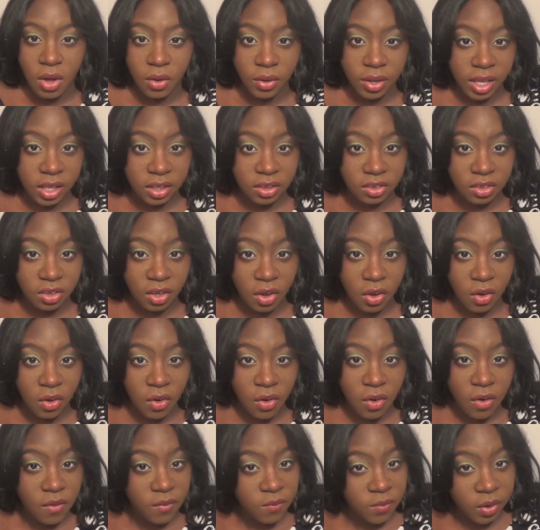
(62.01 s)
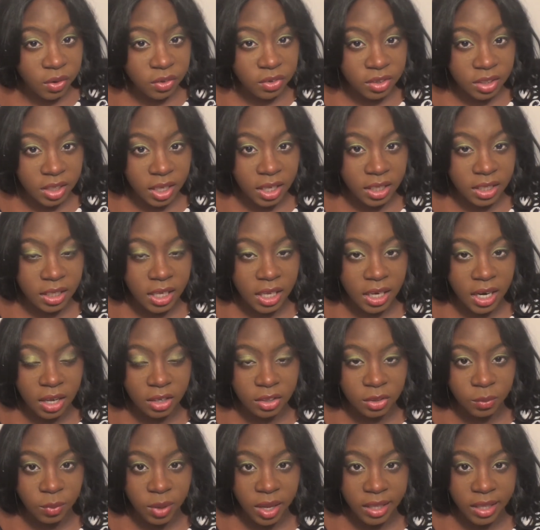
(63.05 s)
Okay, so first thing to get out the